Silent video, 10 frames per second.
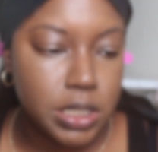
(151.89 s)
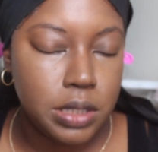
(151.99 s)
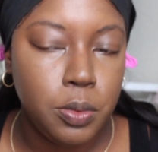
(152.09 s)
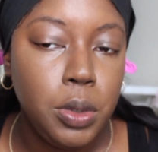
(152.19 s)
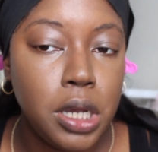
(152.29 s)

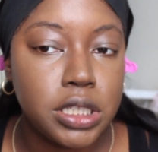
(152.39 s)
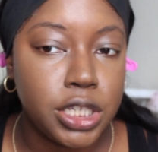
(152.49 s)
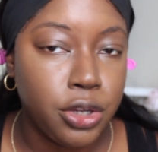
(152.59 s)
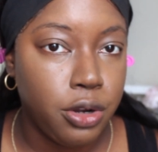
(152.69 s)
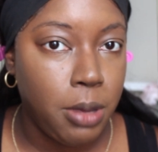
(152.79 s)
I'm going to
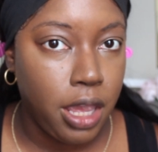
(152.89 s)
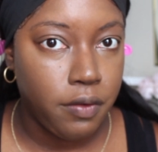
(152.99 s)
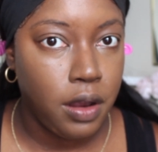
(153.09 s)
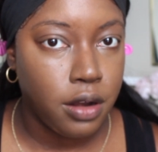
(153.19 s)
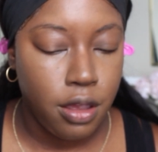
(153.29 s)
secure the
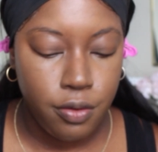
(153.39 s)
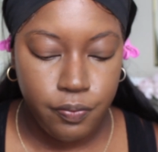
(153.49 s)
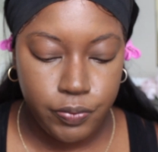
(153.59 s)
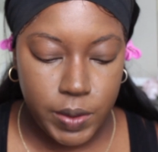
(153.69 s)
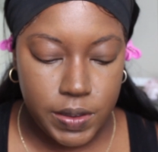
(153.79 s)
bag right now.
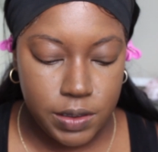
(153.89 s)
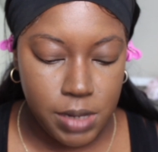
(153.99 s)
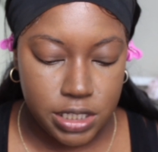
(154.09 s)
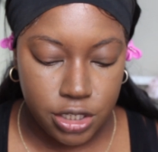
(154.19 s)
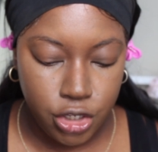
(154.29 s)
This is
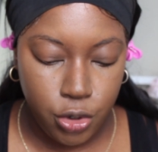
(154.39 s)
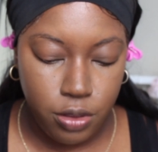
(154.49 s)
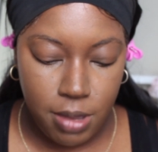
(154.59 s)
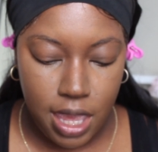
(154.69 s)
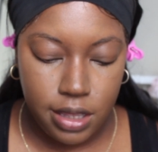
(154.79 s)
my Secure
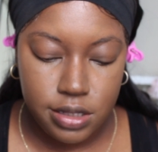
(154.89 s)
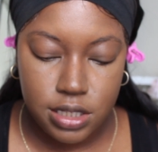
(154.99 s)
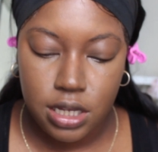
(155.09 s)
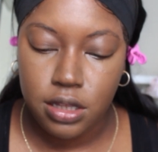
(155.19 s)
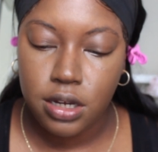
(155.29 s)
the Bag
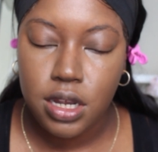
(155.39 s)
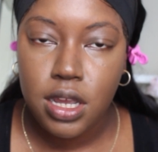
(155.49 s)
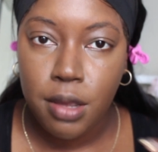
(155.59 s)
concealer.